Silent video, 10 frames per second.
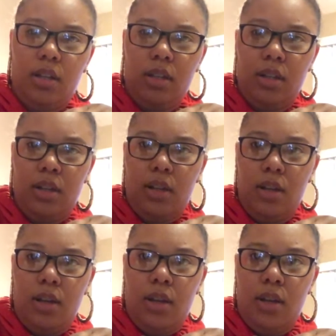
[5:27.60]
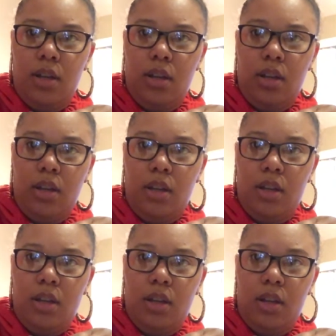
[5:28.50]

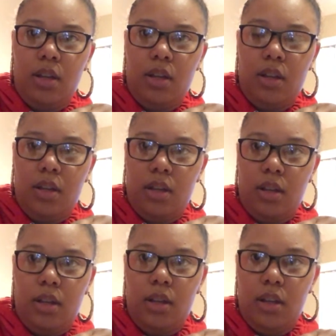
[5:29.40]
Nobody speaks.